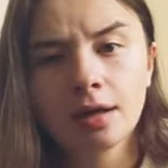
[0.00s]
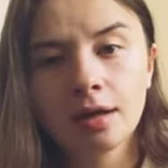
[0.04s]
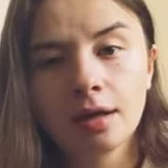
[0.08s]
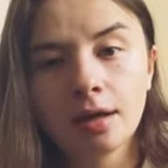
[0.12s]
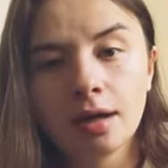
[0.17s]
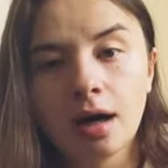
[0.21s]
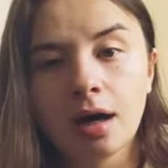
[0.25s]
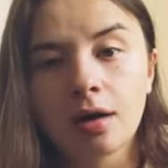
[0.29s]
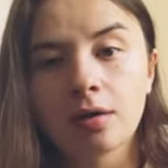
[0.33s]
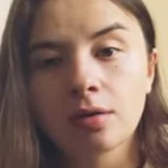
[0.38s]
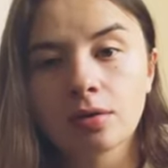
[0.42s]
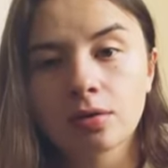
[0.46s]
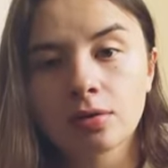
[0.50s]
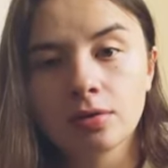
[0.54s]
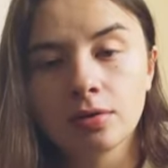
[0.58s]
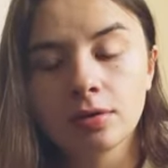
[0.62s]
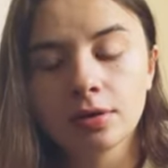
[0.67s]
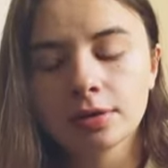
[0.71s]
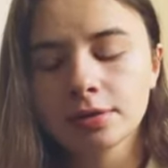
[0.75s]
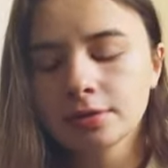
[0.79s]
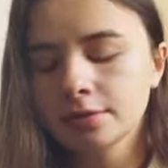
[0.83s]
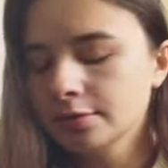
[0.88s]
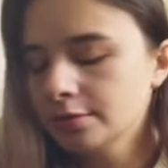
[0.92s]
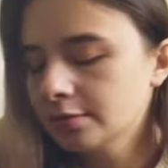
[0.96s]
how do you call
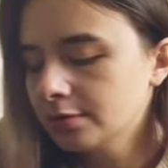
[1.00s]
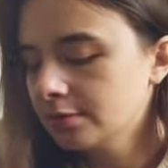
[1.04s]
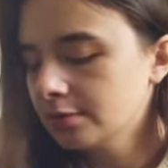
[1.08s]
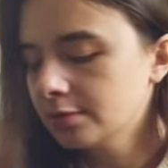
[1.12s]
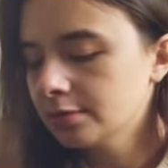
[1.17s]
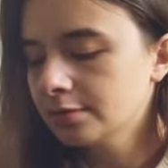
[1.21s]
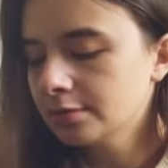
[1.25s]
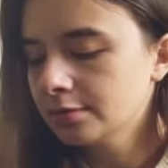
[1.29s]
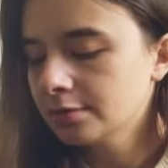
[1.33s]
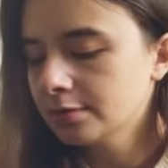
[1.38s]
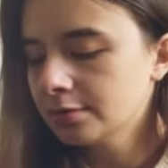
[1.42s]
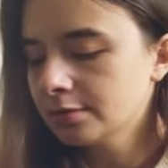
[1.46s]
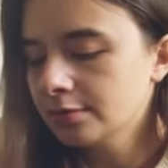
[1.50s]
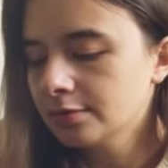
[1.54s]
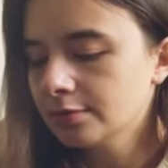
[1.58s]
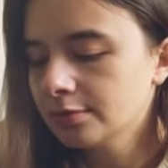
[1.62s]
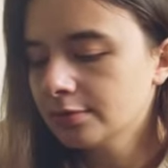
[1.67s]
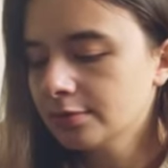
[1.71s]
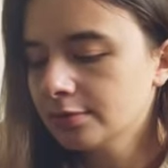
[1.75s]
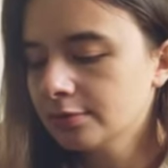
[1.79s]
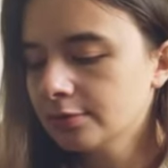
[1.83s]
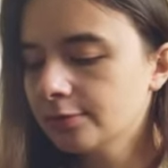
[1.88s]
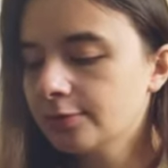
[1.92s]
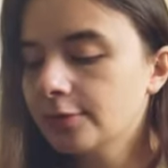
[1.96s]
it
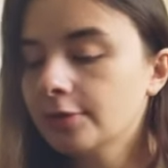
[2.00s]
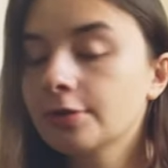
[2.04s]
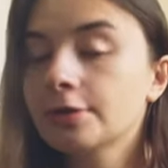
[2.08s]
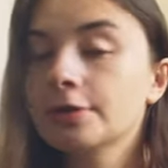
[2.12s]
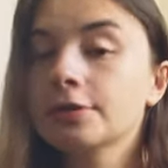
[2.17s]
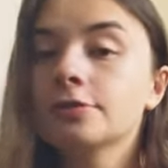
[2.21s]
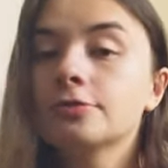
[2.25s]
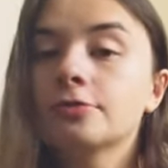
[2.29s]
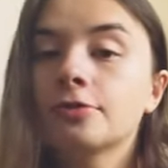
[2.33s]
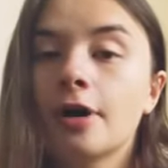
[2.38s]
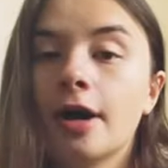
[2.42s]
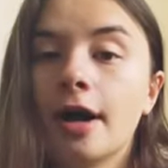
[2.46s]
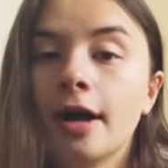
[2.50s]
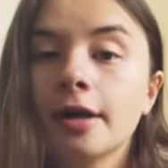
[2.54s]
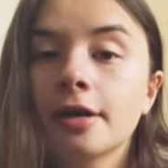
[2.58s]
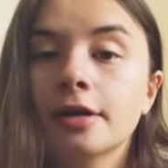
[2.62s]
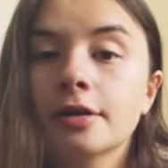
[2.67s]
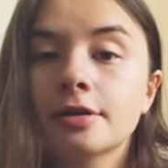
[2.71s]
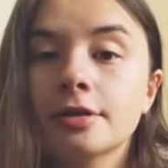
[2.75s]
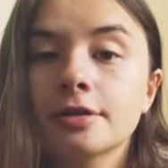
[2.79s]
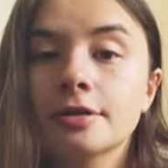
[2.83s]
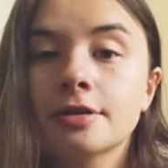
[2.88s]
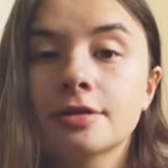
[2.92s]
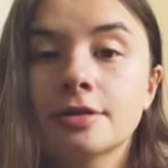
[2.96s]
for the
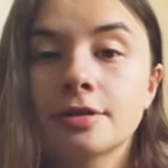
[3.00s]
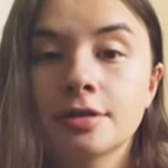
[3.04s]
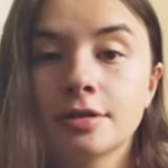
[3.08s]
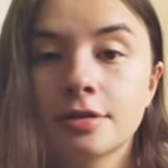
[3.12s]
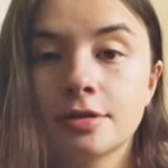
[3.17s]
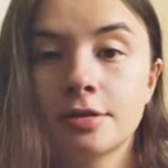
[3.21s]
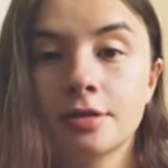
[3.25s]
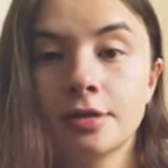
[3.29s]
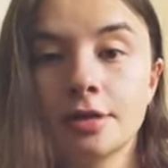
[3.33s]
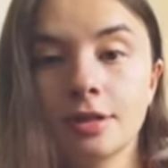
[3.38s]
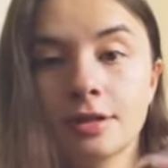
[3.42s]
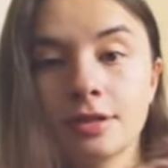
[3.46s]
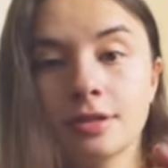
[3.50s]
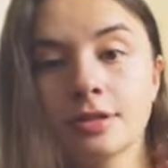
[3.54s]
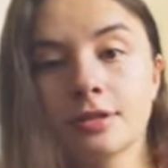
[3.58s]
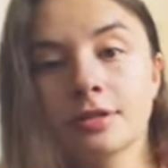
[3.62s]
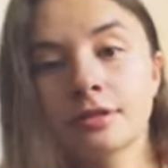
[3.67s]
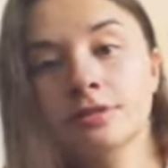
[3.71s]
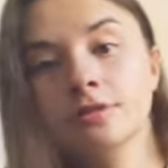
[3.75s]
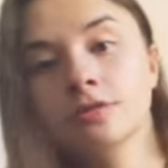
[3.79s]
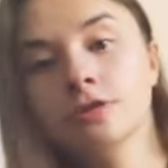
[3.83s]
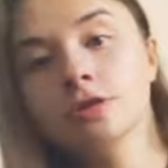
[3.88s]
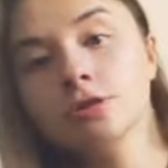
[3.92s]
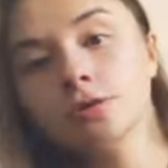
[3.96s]
dryers this
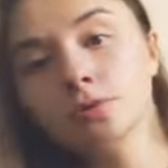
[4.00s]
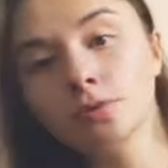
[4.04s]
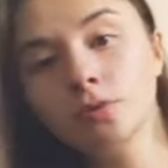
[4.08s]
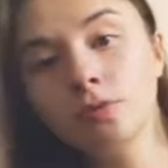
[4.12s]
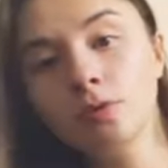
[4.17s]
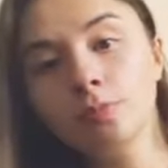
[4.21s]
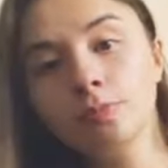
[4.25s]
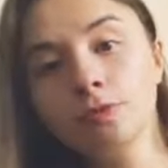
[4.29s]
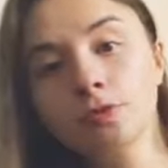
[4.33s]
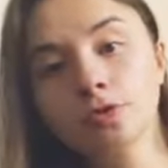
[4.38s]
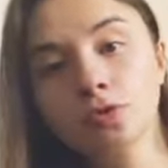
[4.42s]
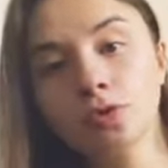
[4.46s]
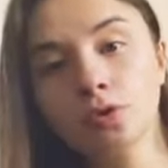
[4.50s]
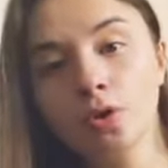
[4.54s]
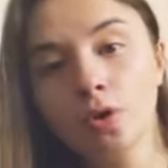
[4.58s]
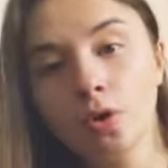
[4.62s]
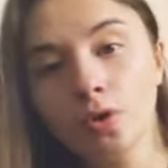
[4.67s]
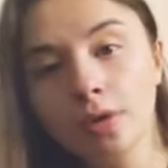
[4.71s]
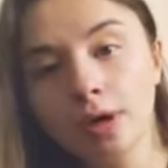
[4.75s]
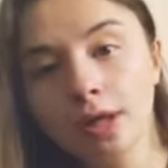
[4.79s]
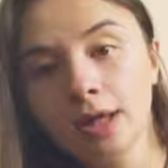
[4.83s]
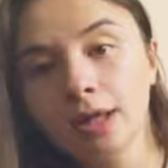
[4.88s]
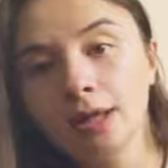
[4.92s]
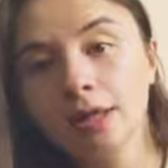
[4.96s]
tube to
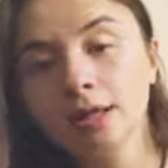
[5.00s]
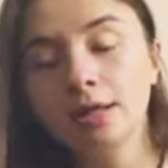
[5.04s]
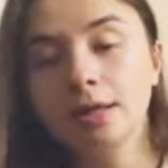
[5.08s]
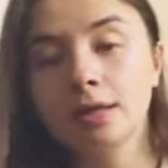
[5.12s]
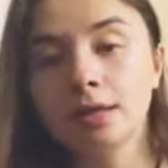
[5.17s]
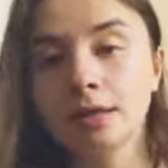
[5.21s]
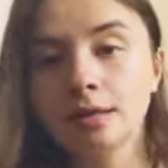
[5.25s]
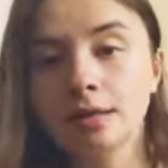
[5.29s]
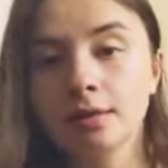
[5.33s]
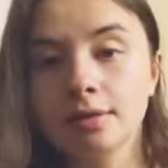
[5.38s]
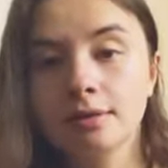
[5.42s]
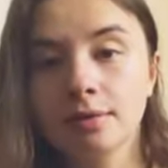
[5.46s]
go in